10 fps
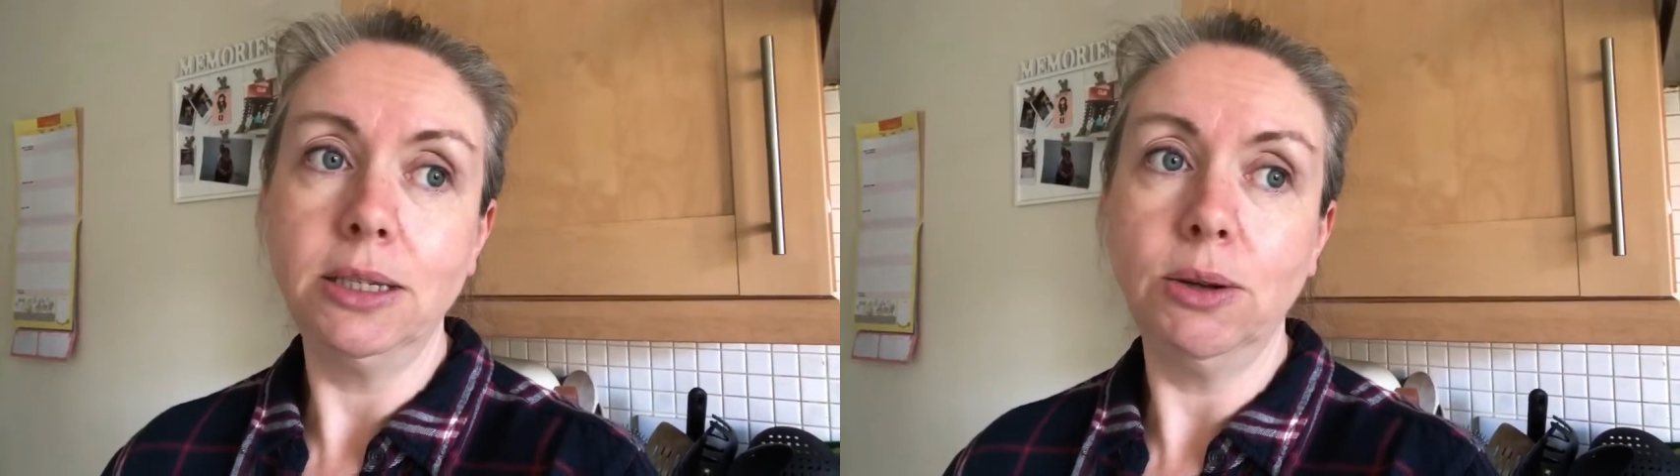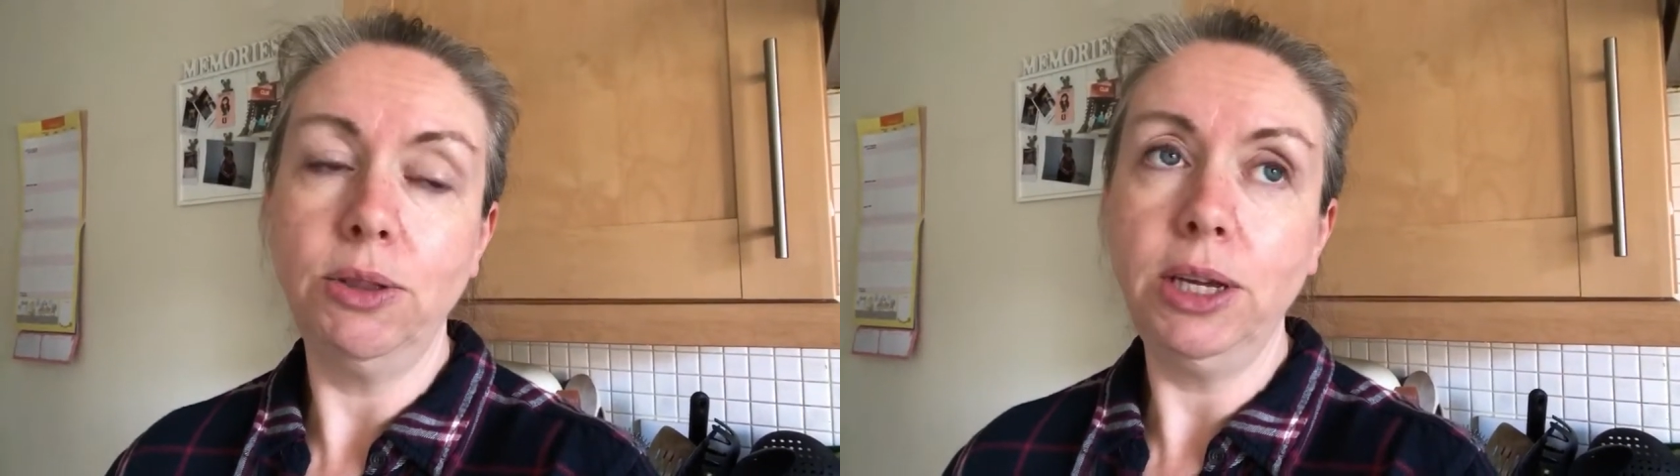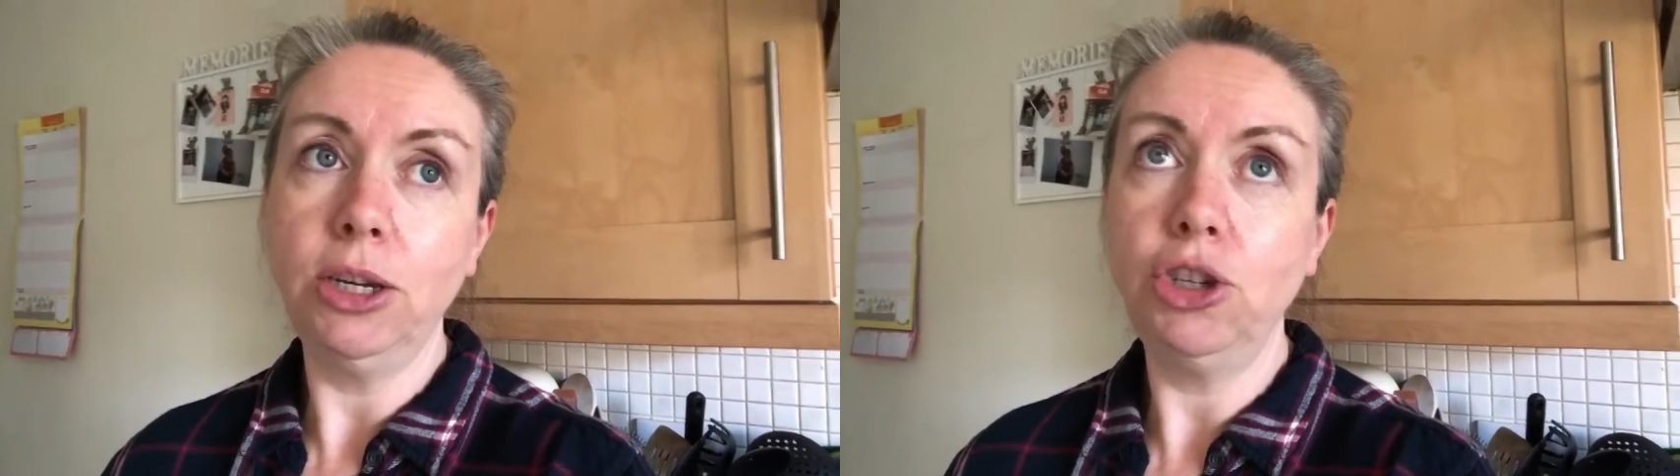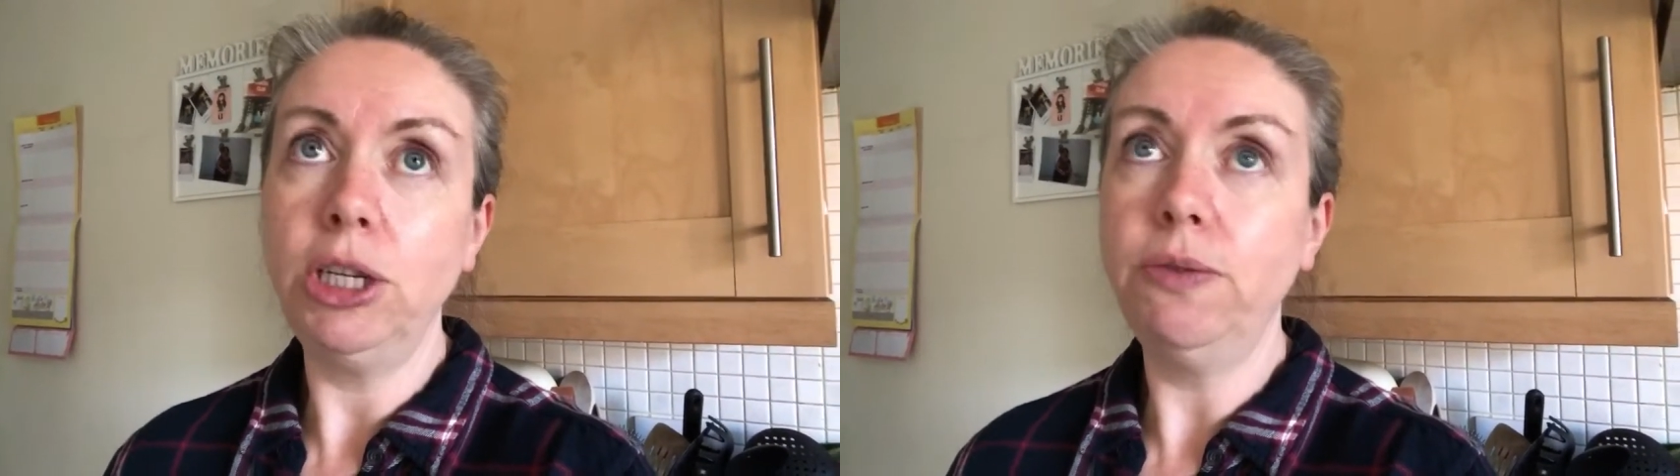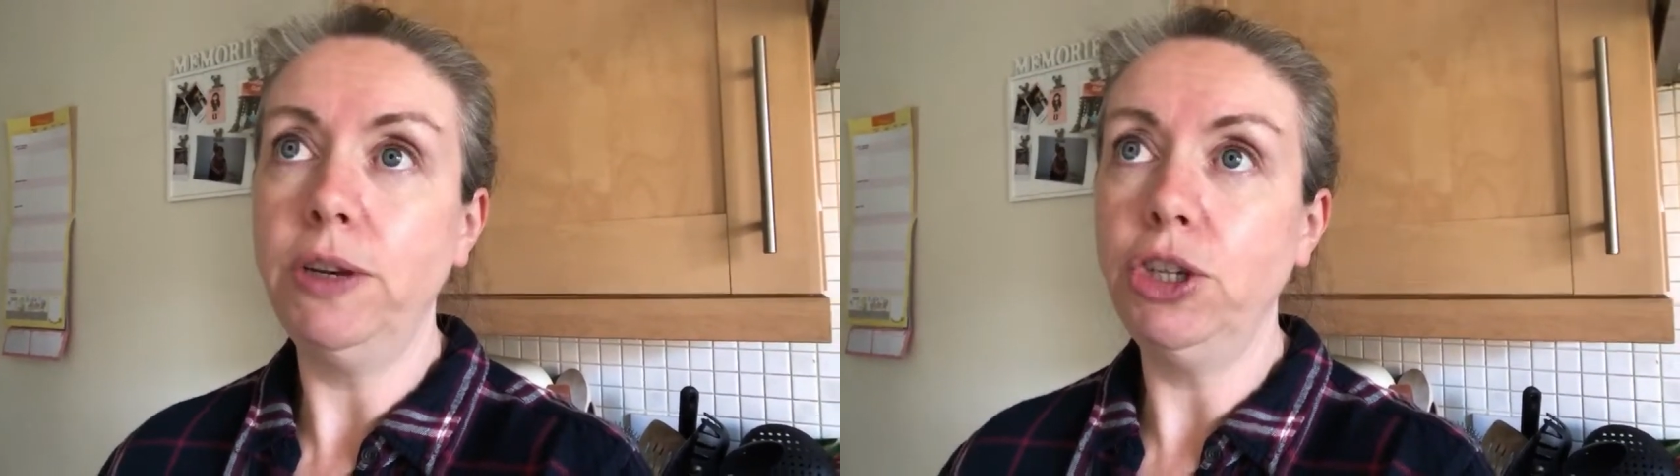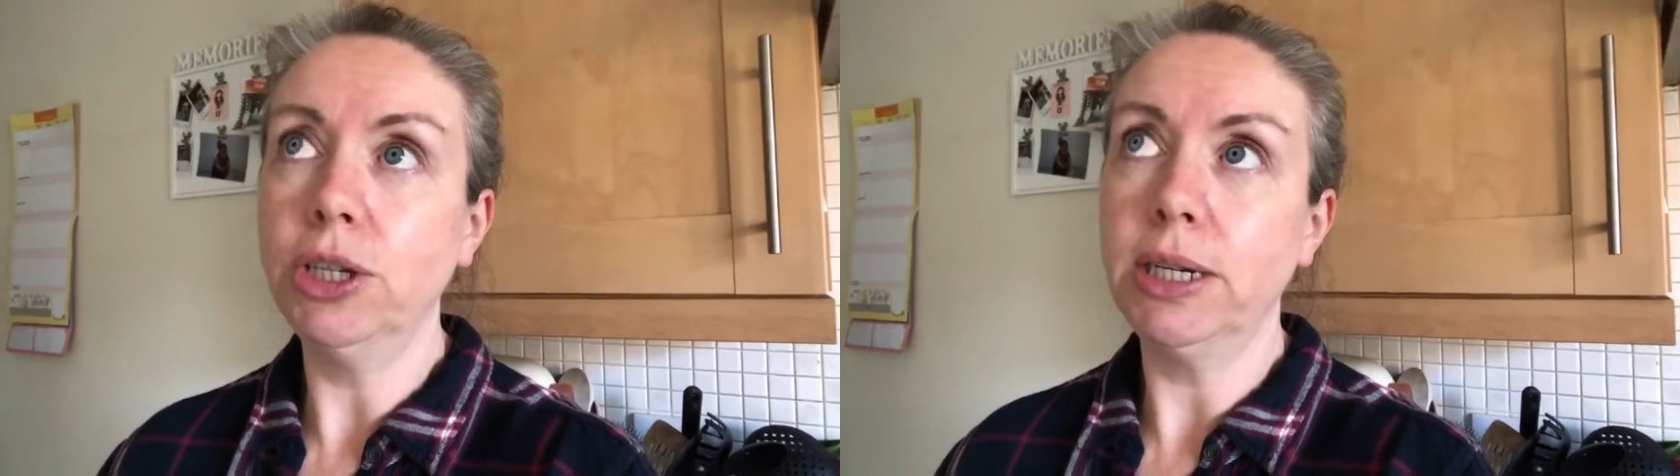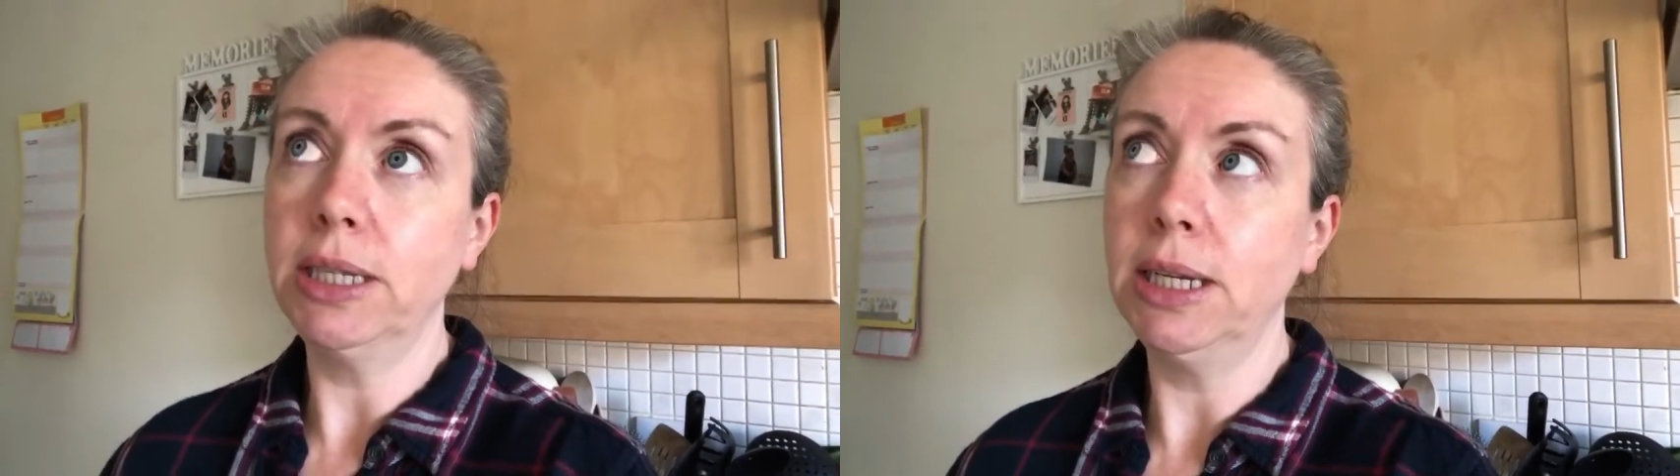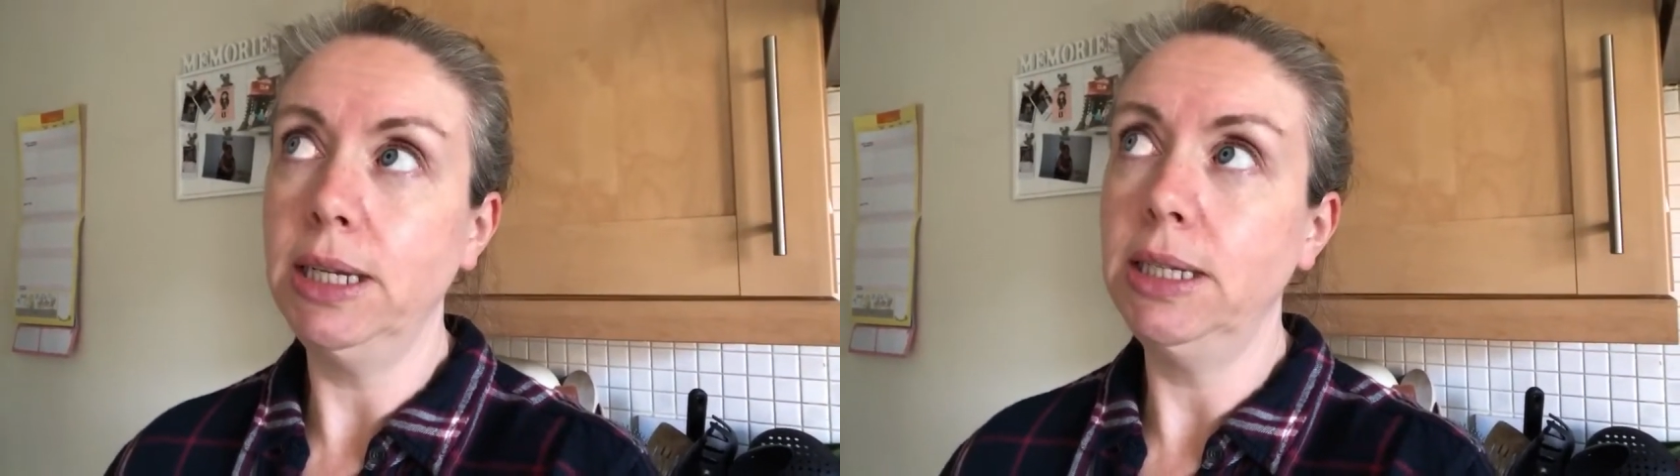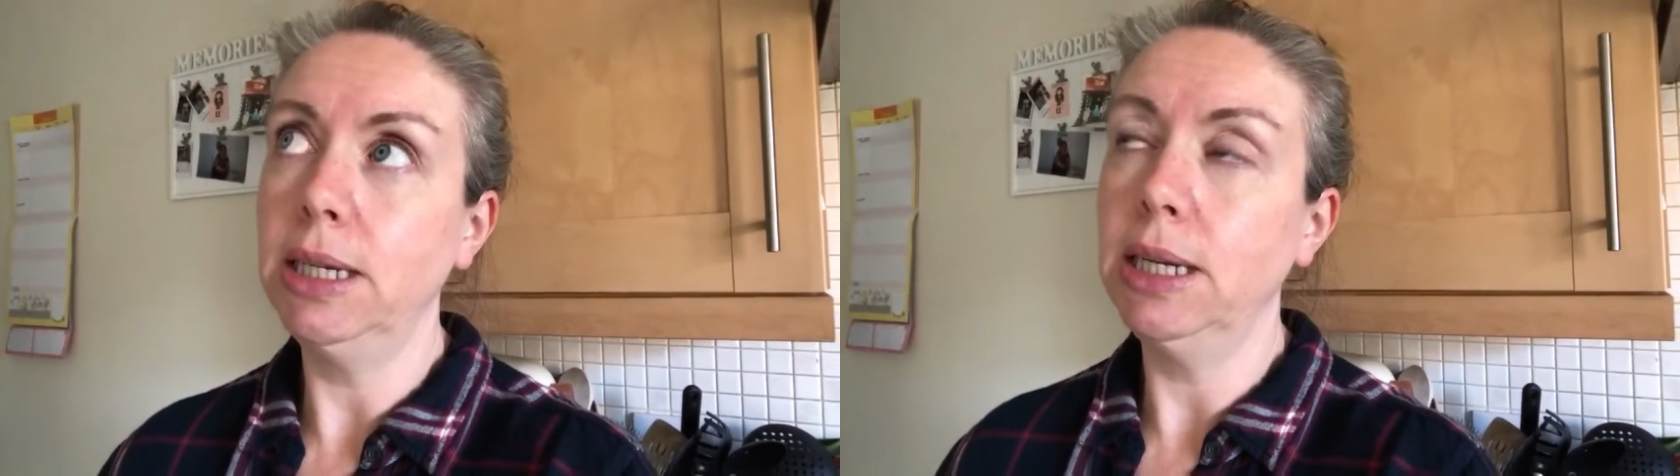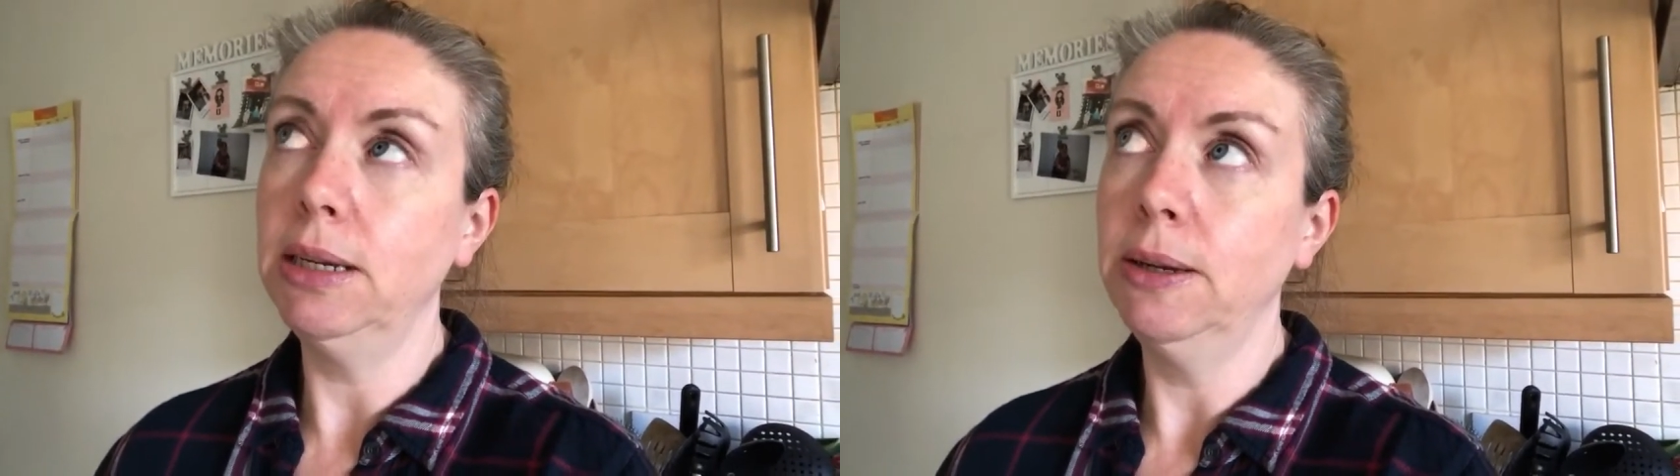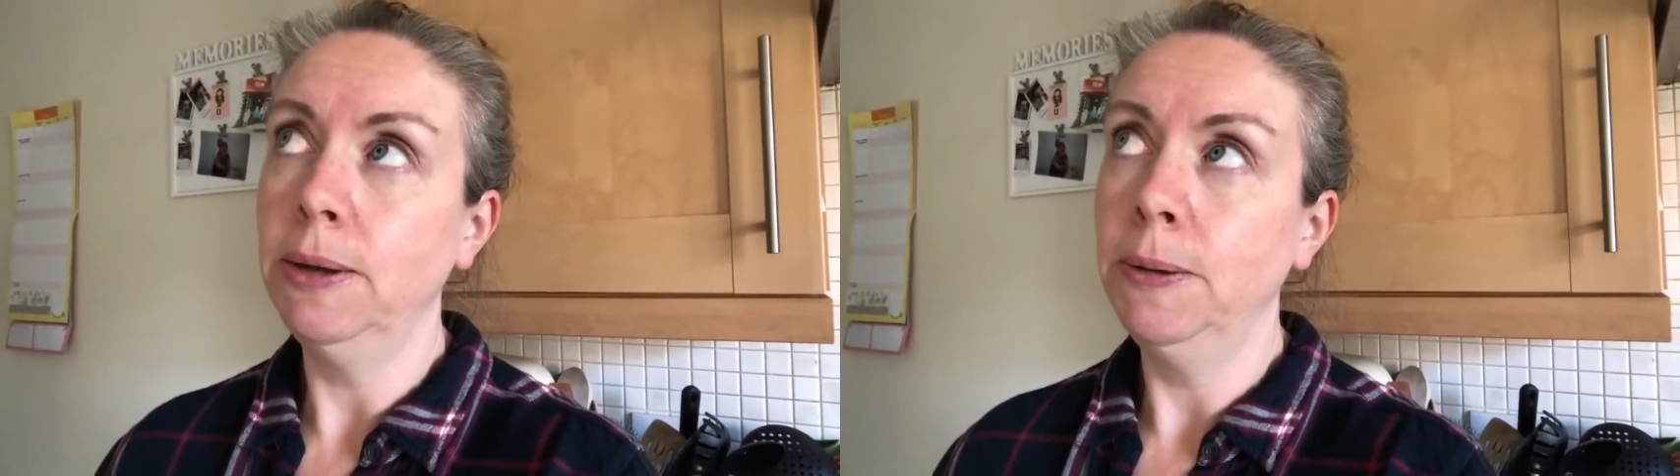So I think she'd finish isolating